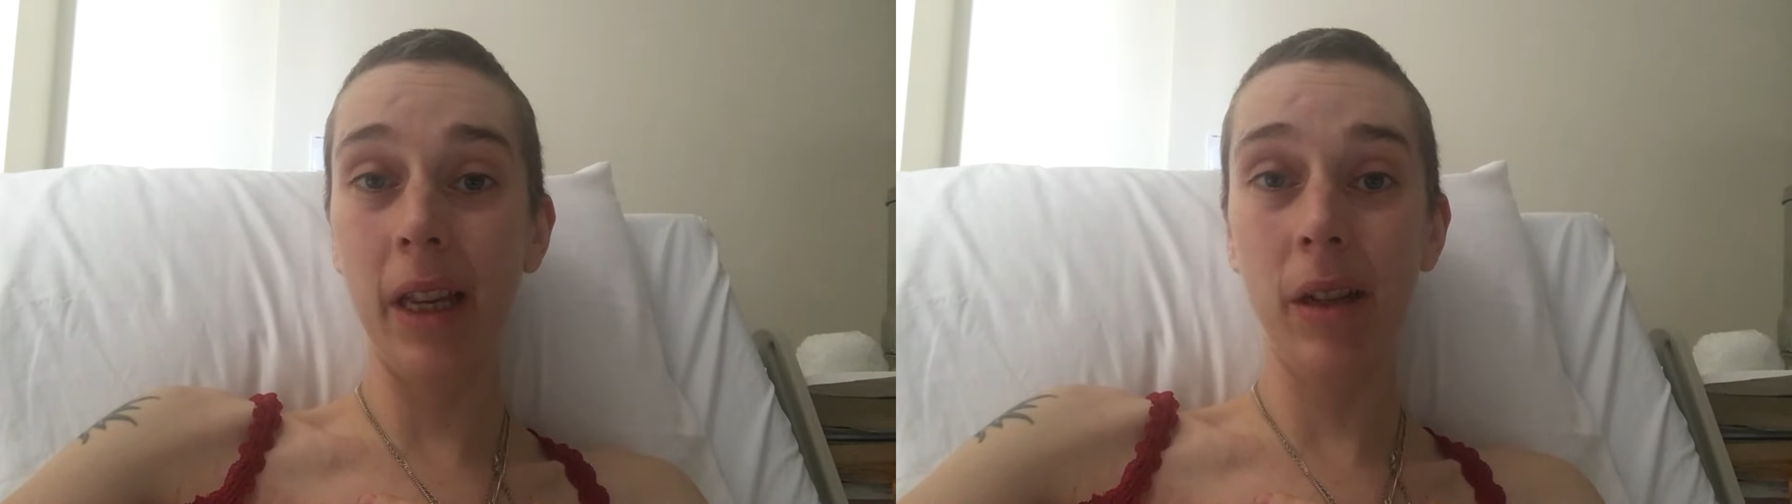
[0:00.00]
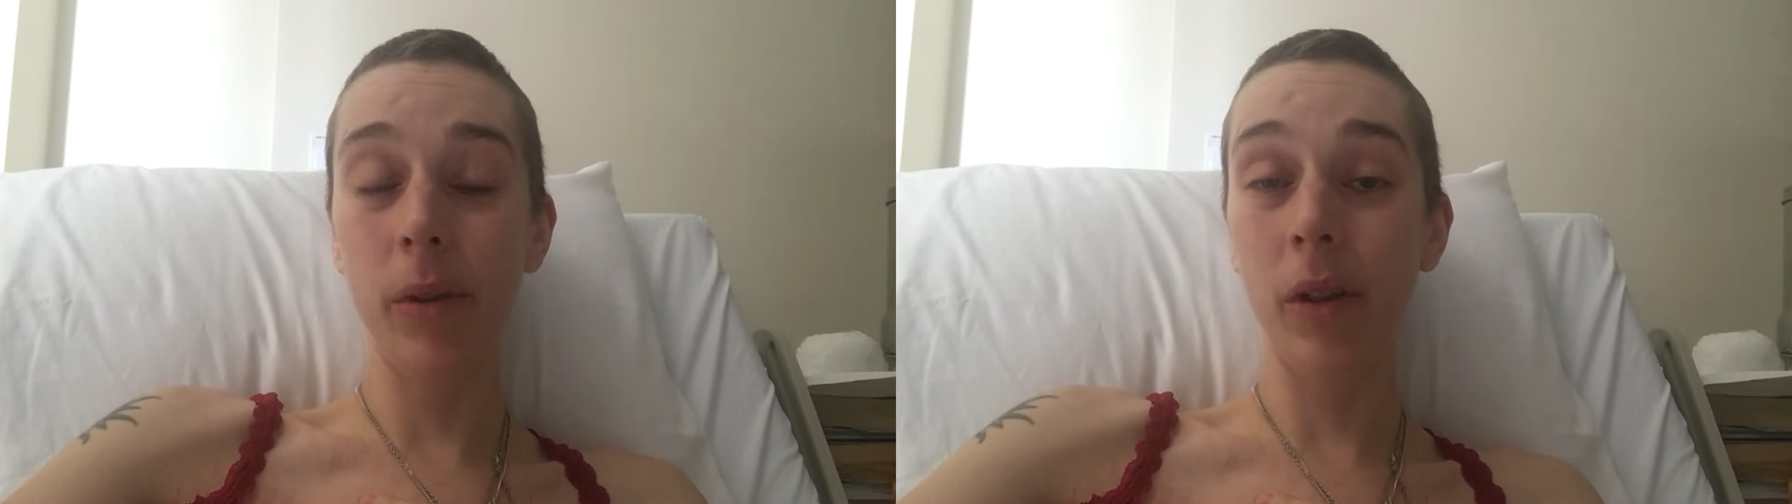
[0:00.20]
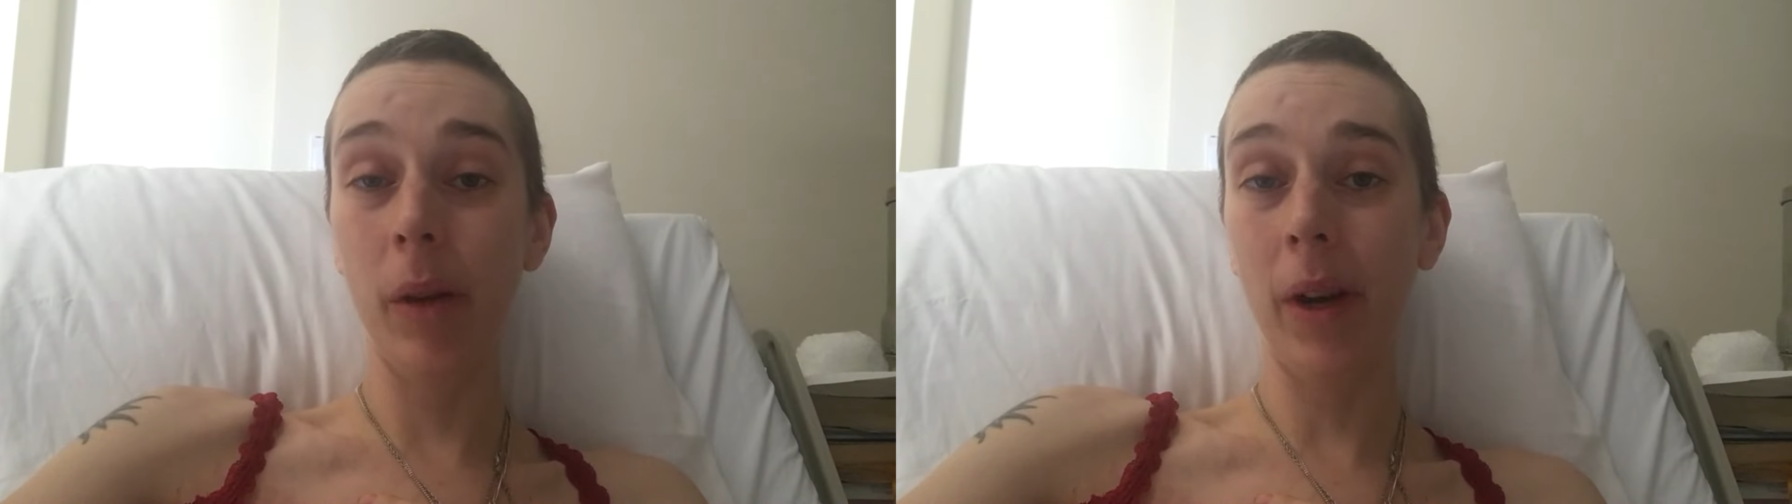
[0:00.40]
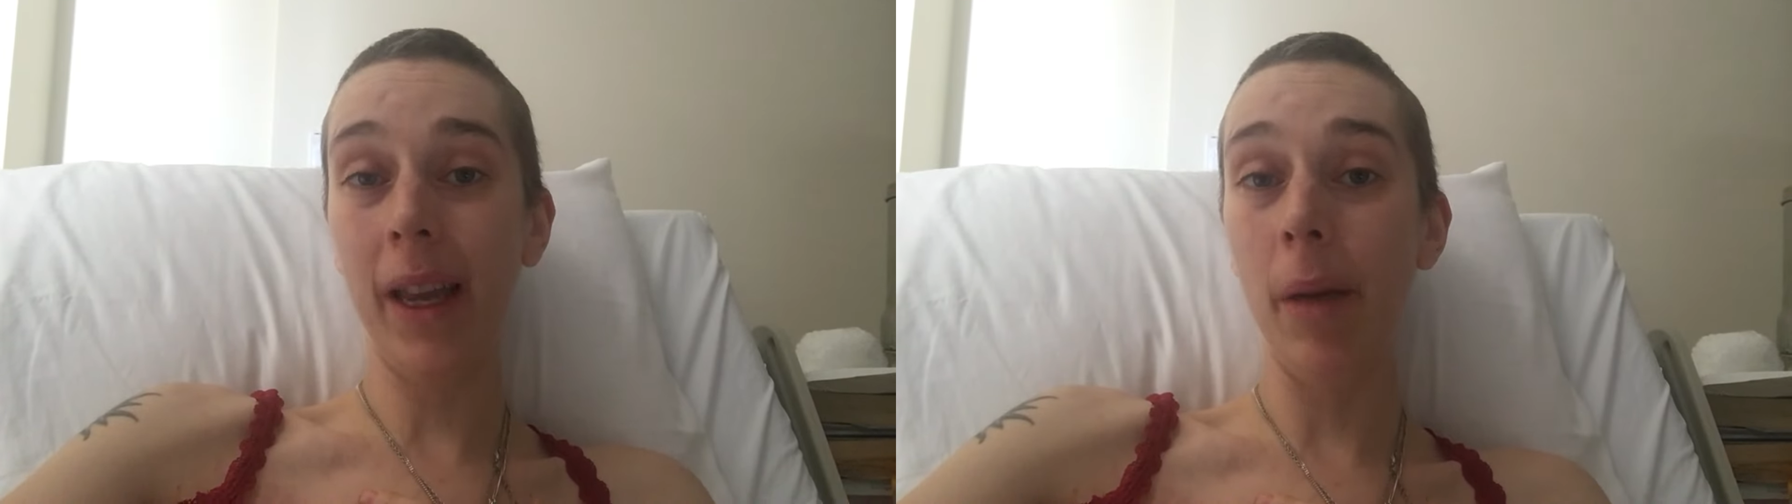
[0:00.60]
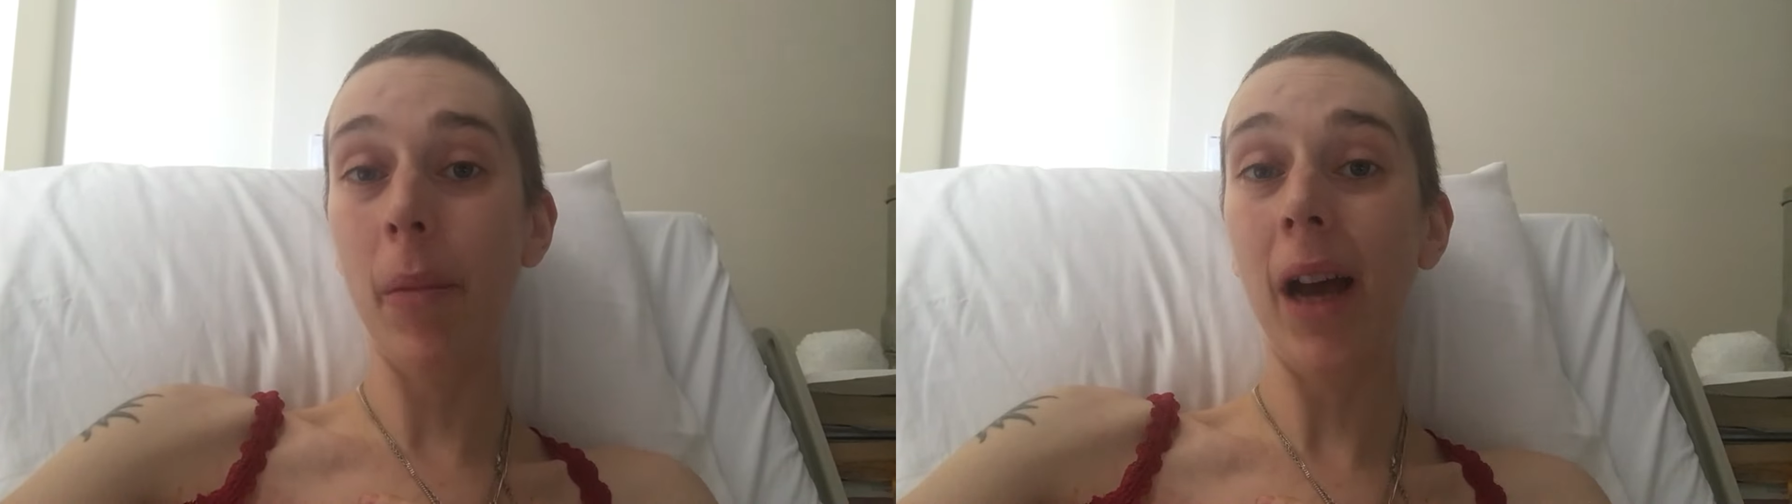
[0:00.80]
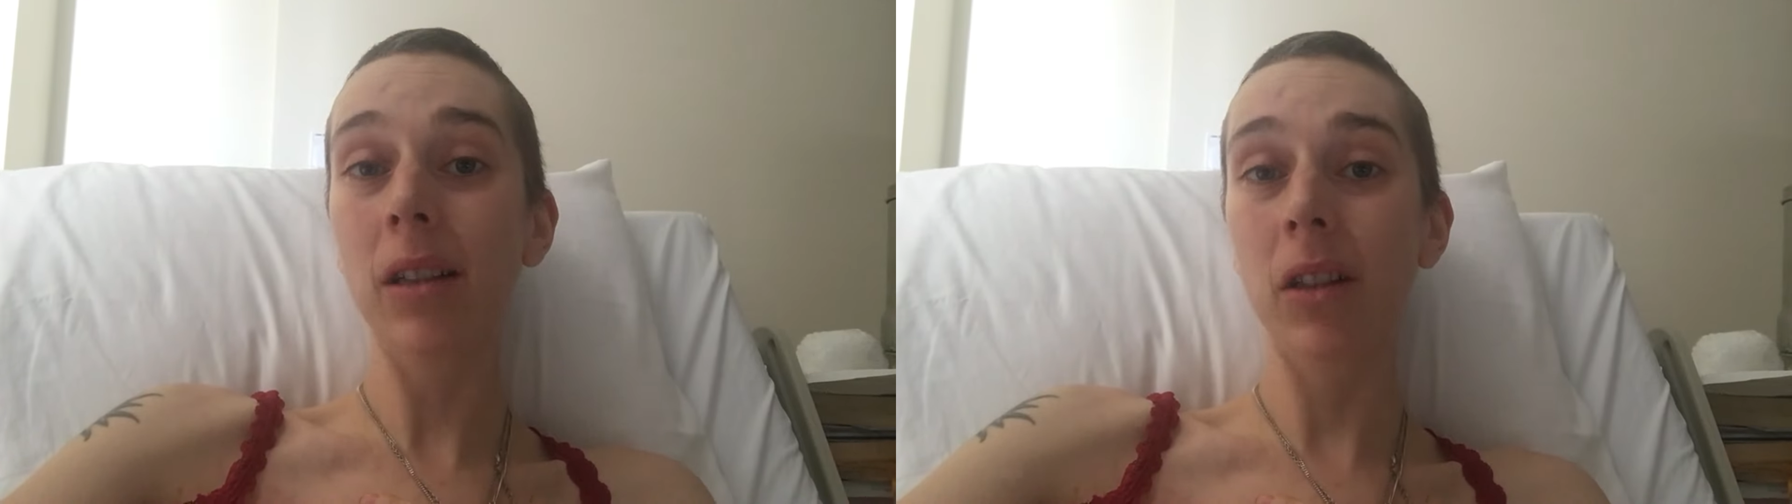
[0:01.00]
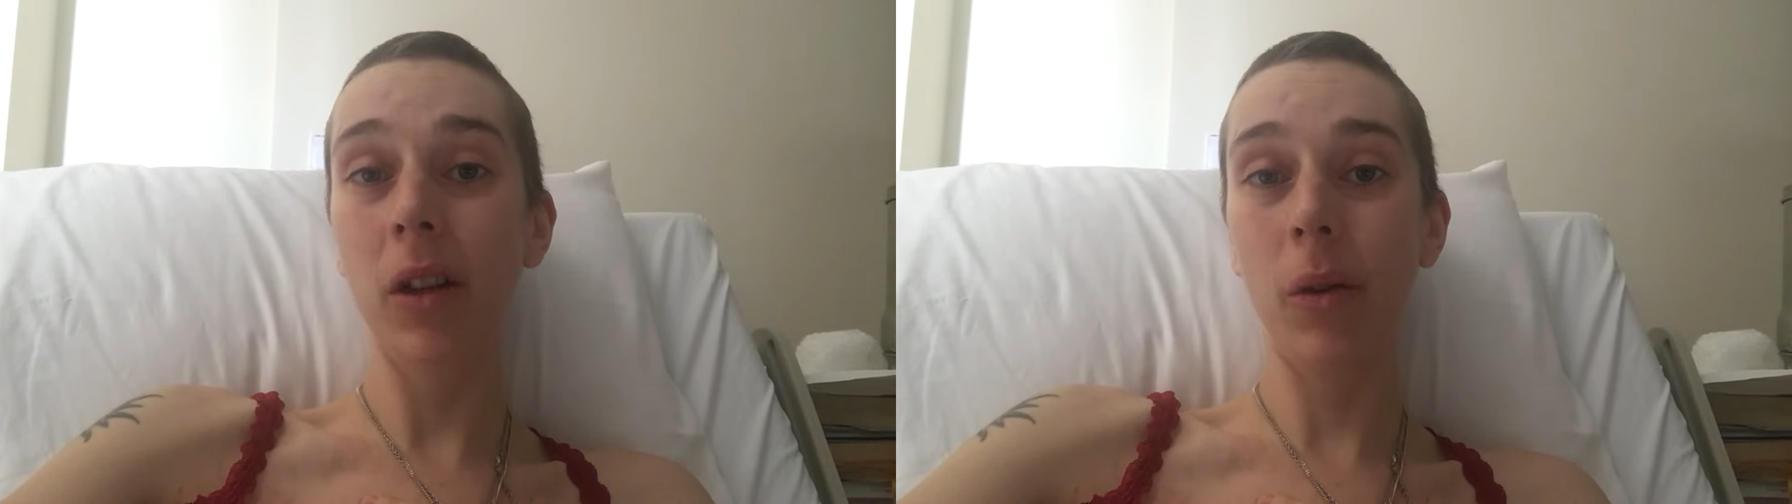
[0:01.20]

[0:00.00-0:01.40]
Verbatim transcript: and it was only when I came back to the